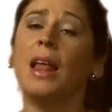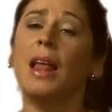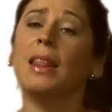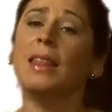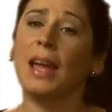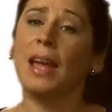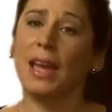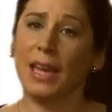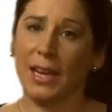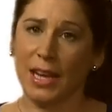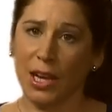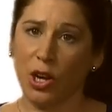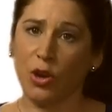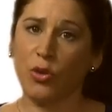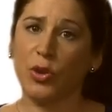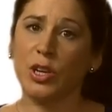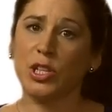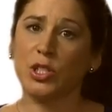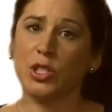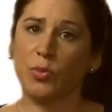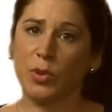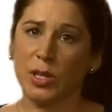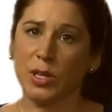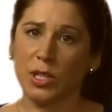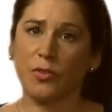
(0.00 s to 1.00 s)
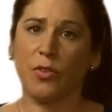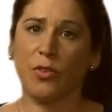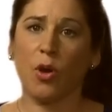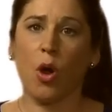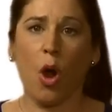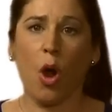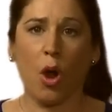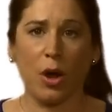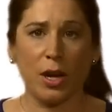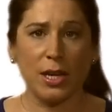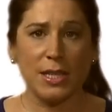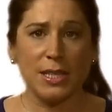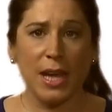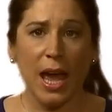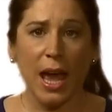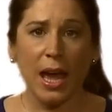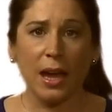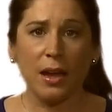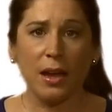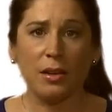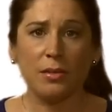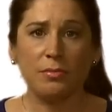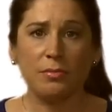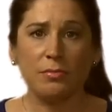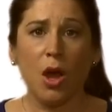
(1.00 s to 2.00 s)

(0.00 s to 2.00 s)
like an increased risk for heart attack,